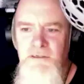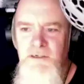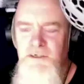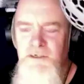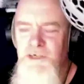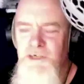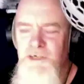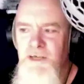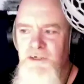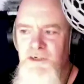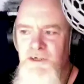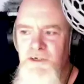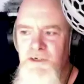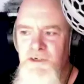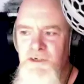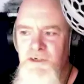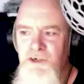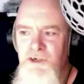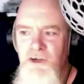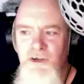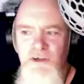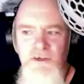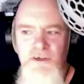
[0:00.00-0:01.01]

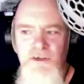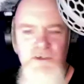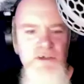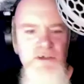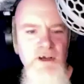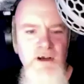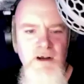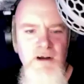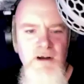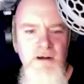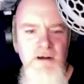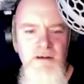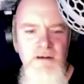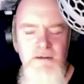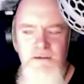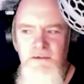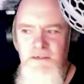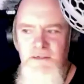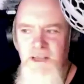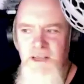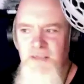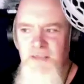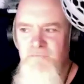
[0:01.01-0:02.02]
Suggestions are
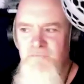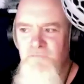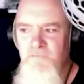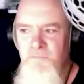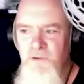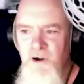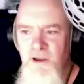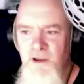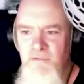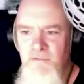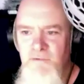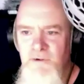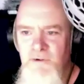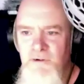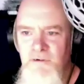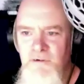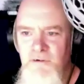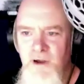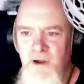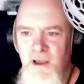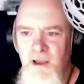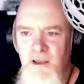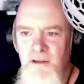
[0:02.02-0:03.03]
Saving Private
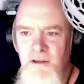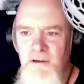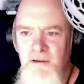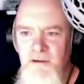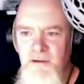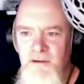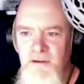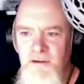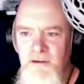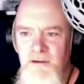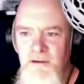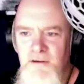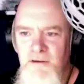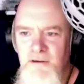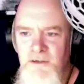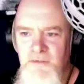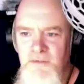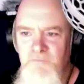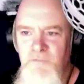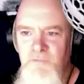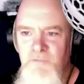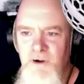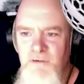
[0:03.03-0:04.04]
Ryan.
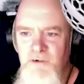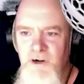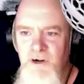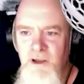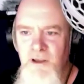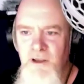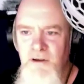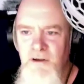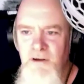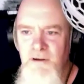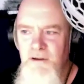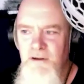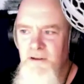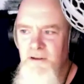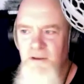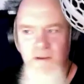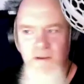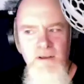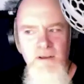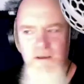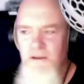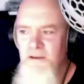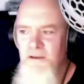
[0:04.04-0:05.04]
Saving Private Ryan.
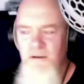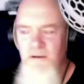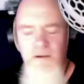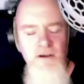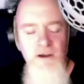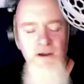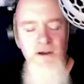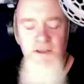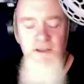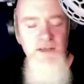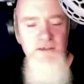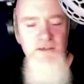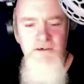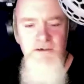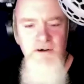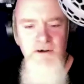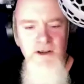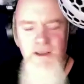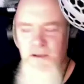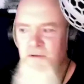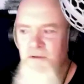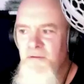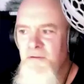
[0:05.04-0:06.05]
God, that's
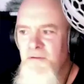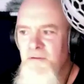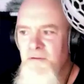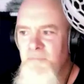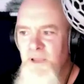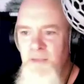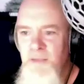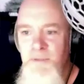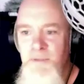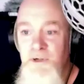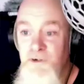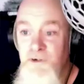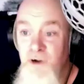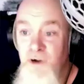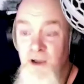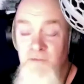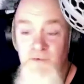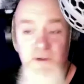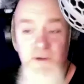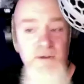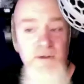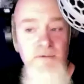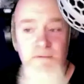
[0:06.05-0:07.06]
great. Baby
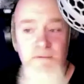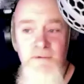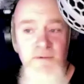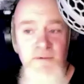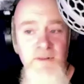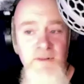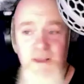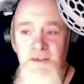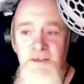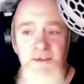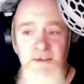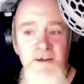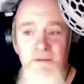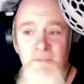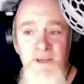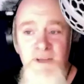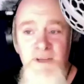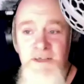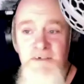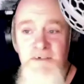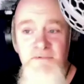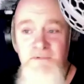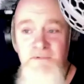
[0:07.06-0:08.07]
Driver. That's an
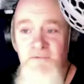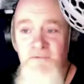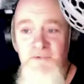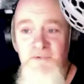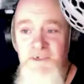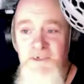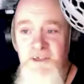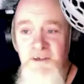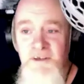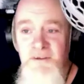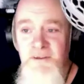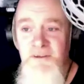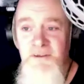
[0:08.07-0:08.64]
amazing film for sound.